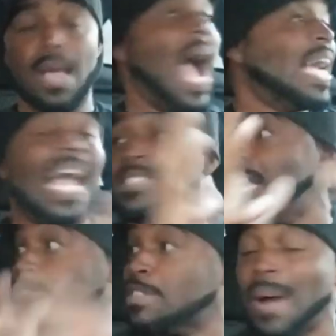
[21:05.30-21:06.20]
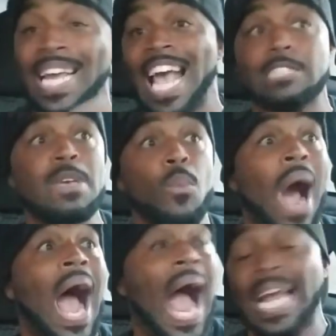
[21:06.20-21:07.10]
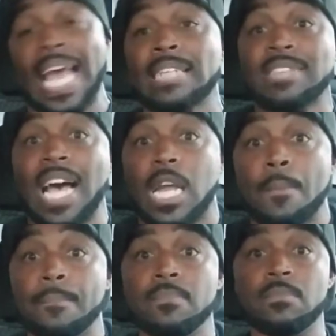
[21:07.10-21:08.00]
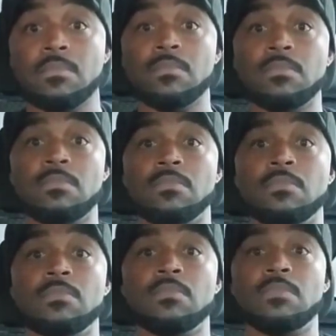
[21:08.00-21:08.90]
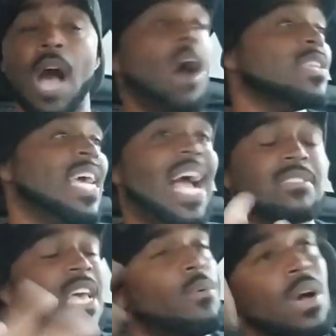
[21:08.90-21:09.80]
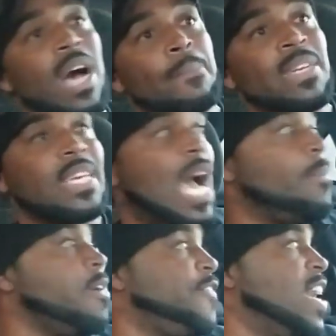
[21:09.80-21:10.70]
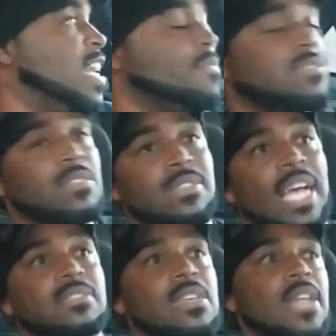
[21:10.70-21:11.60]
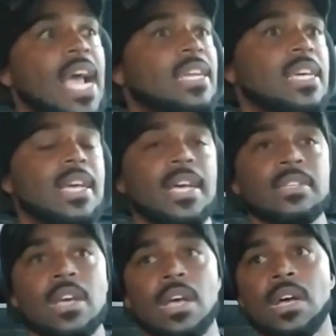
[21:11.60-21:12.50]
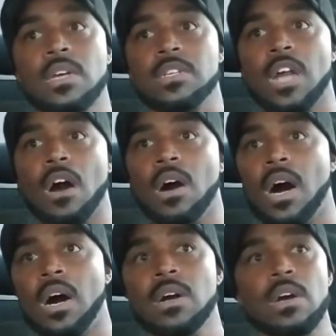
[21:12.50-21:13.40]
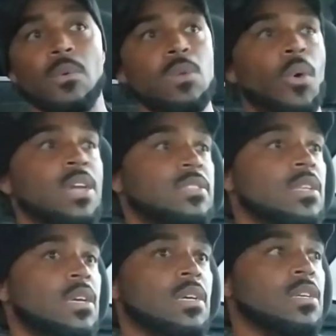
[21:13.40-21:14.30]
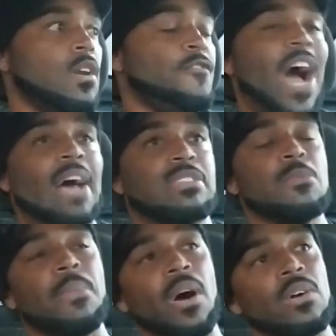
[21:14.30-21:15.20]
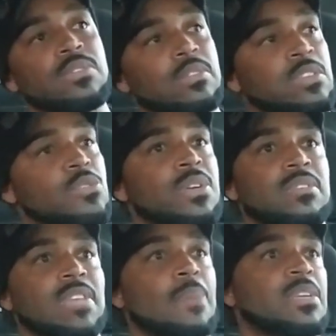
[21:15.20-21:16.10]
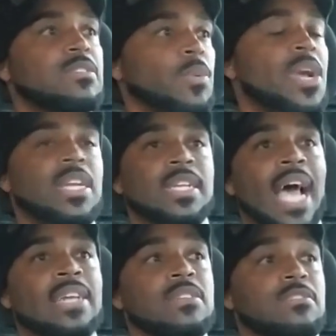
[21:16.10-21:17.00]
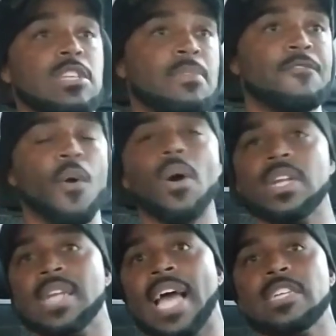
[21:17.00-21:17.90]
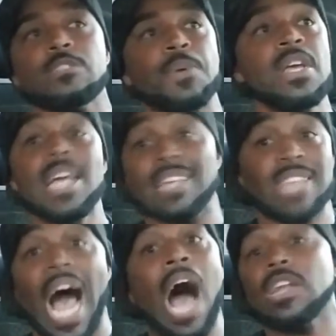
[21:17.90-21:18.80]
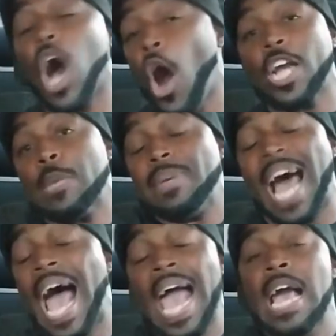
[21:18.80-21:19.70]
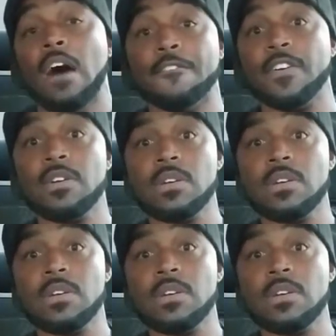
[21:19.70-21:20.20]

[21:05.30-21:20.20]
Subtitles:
I can't tell. If somebody asks me why, I can't tell them. I don't think I'd say, well, I've been a Cowboy fan ever since 1980, and, you know, we won, you know, 5 Super Bowls, 2 in the 70s, 3 in the 90s, should have been 4 in the 90s, but that's the only argument I have.